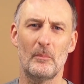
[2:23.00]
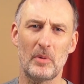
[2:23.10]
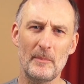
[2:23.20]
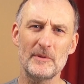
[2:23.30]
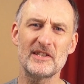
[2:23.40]

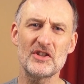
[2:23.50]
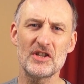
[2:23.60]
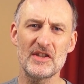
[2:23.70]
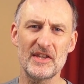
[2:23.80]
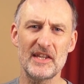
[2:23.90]

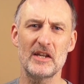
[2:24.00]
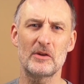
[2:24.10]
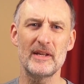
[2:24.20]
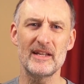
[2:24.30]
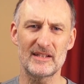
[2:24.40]
Proposition
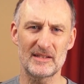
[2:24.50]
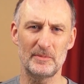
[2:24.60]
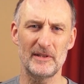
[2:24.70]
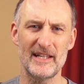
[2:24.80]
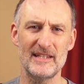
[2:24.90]
theory
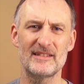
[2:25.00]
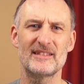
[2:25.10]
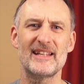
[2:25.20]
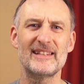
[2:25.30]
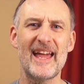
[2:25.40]
explains
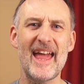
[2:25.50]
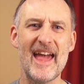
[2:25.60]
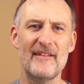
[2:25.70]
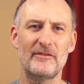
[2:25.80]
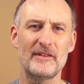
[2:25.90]
that
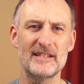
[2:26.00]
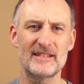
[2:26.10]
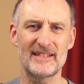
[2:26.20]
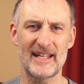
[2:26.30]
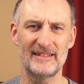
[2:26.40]
every
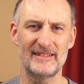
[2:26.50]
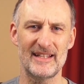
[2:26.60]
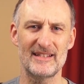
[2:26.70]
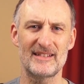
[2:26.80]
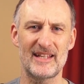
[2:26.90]

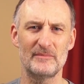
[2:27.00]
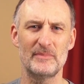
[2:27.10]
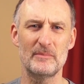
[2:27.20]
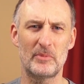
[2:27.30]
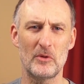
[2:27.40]
sentence can
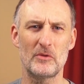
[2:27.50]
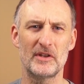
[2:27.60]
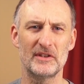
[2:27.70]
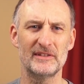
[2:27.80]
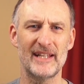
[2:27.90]
be
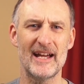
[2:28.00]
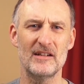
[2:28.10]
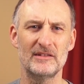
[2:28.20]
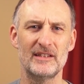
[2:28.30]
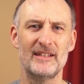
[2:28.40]
broken
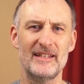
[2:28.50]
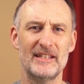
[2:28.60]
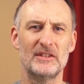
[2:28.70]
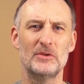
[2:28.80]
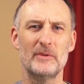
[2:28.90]
down
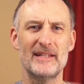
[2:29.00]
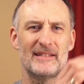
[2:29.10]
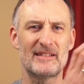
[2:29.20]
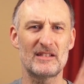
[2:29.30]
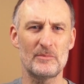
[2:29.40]
into a
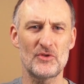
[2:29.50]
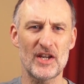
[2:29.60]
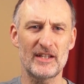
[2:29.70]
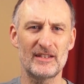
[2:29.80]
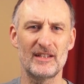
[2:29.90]

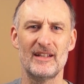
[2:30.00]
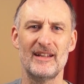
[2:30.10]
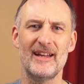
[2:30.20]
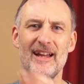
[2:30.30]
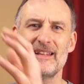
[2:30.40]
subject
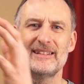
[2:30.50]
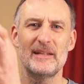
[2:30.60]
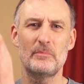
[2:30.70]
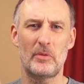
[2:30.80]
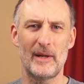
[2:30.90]
and
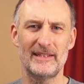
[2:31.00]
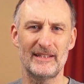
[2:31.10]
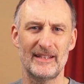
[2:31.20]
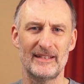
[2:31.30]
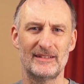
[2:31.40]
a
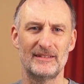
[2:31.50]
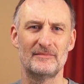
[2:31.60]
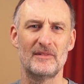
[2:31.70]
predicate,